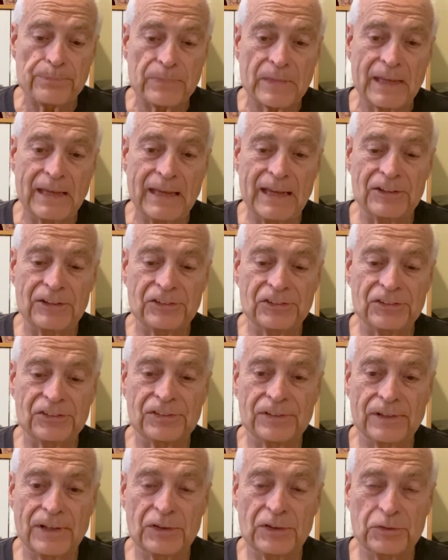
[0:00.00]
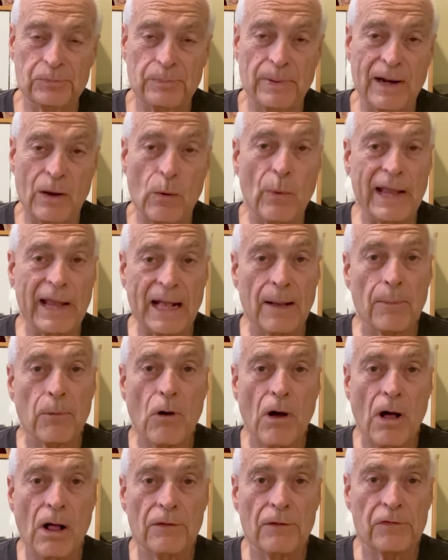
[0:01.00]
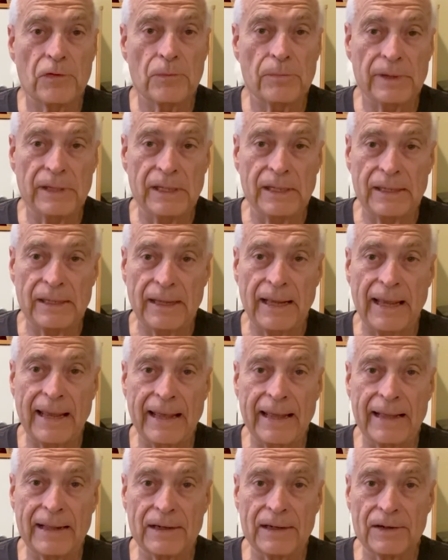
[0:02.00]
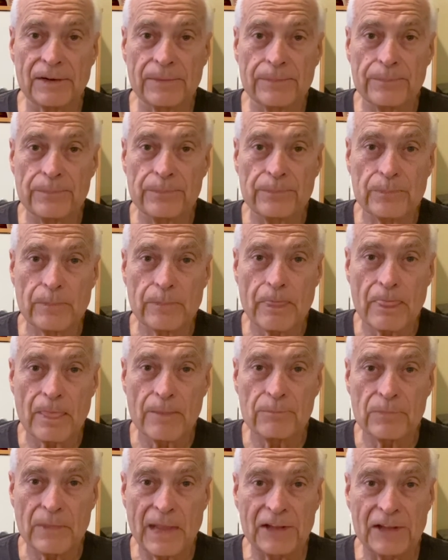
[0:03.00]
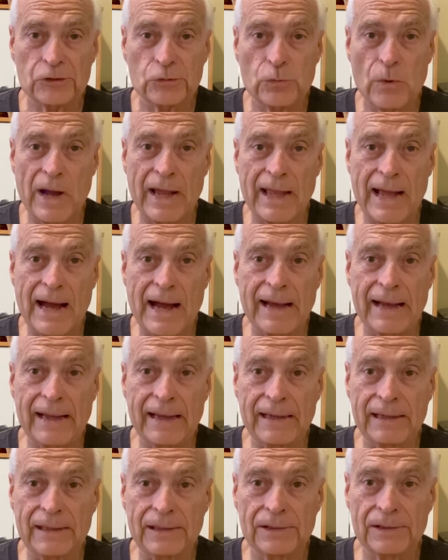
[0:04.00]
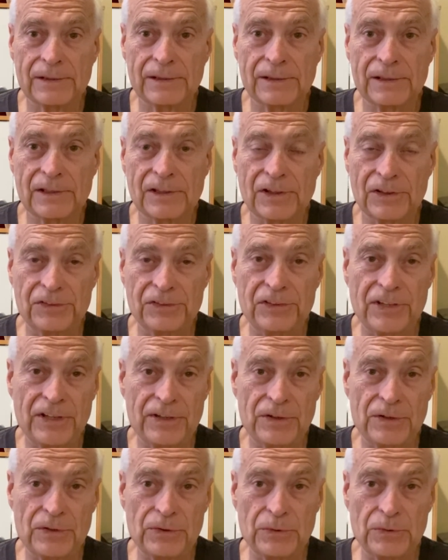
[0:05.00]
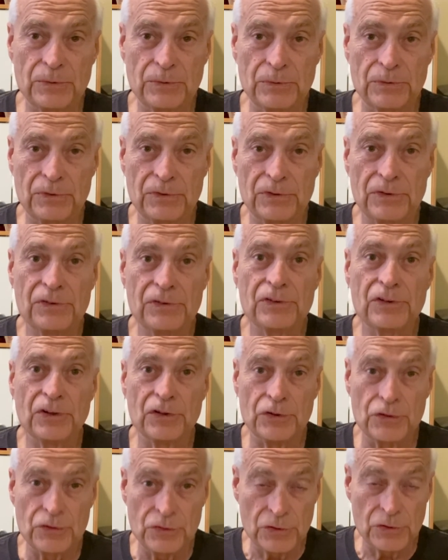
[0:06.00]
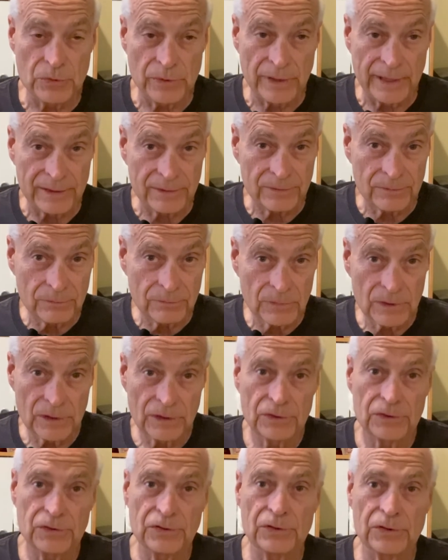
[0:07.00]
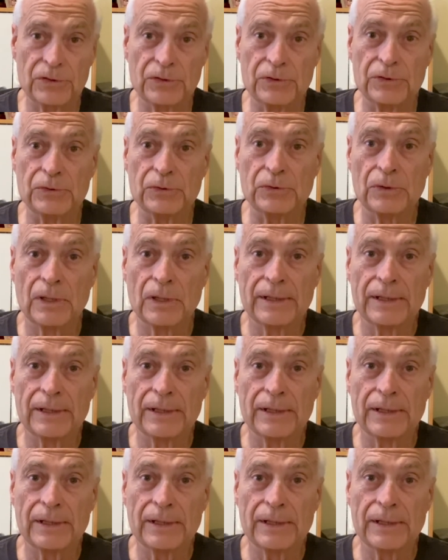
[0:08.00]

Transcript: it's been a wake up call for me, and that's why I continue to do it to